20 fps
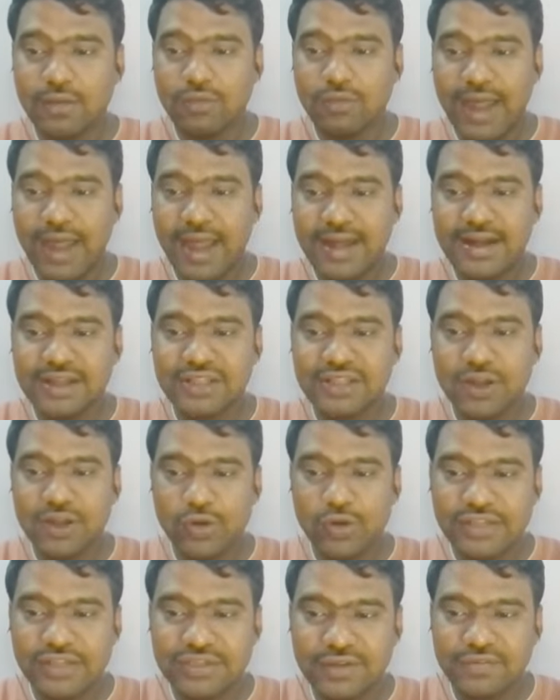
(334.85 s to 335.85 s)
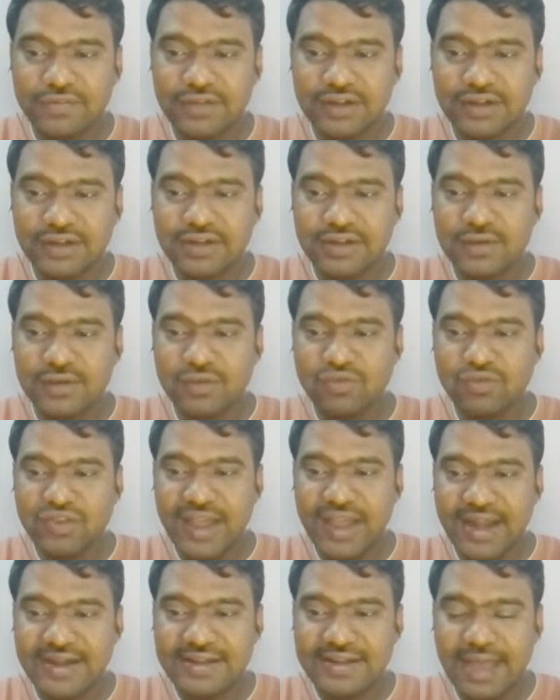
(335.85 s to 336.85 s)
we added the location filter,
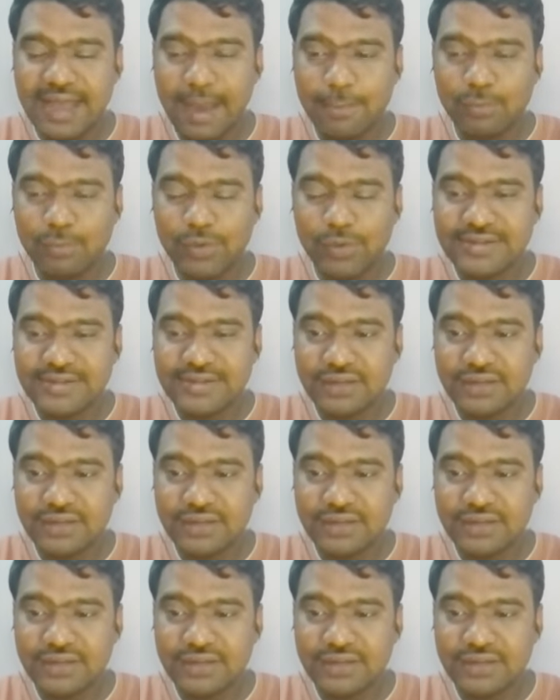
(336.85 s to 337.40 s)
we added the employee